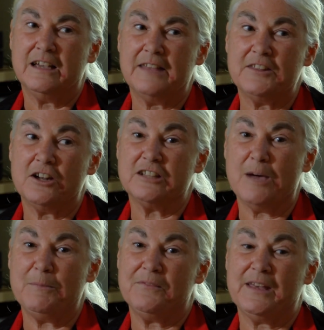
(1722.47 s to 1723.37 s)
And then on
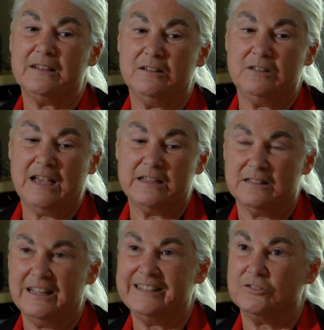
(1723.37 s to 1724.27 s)
top of that, it has
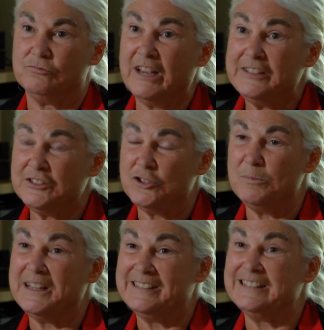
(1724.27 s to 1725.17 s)
less residue
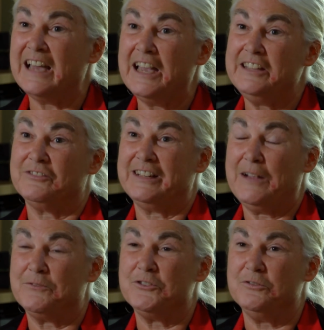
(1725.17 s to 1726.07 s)
because it dies right
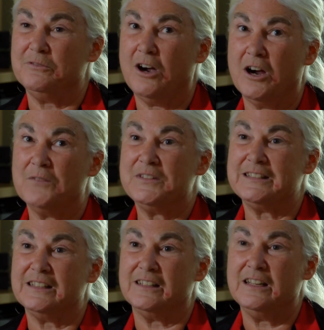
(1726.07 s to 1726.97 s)
after you harvest
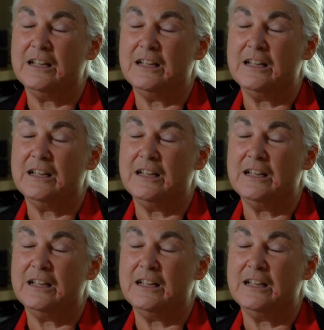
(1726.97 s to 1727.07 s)
it.